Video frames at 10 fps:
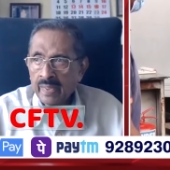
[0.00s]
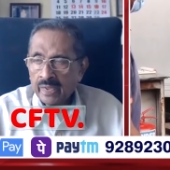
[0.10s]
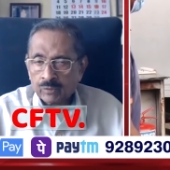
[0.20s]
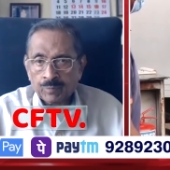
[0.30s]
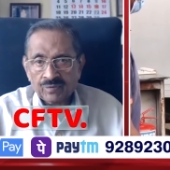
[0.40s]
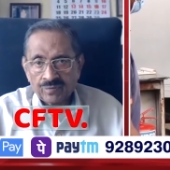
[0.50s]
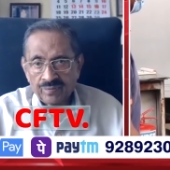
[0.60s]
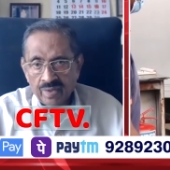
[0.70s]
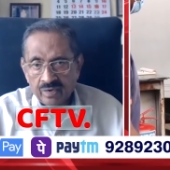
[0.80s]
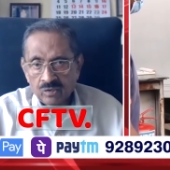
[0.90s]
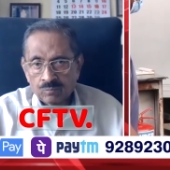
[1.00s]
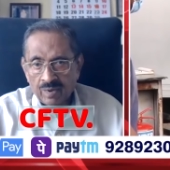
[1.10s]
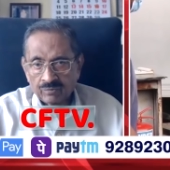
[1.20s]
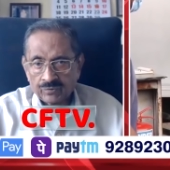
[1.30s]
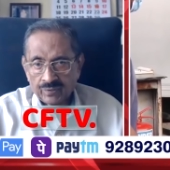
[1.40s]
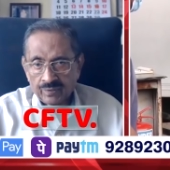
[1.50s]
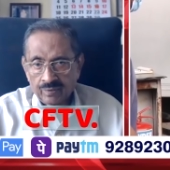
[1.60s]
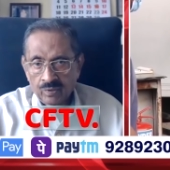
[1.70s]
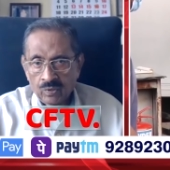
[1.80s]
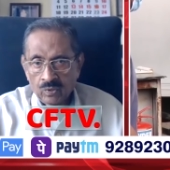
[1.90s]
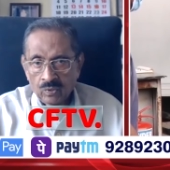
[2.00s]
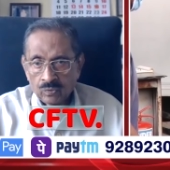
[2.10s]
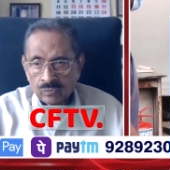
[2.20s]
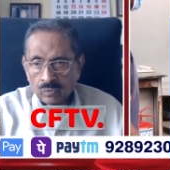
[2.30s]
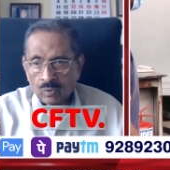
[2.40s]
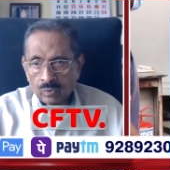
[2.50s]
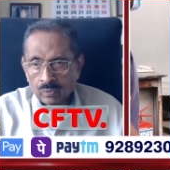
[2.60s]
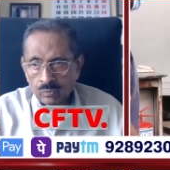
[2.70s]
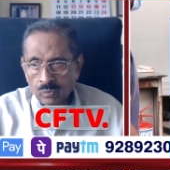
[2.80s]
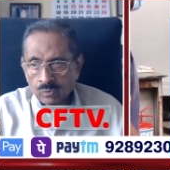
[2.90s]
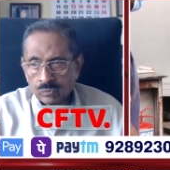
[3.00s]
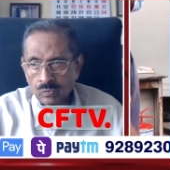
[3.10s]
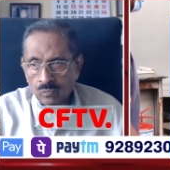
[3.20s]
expressing their displeasure. So to those who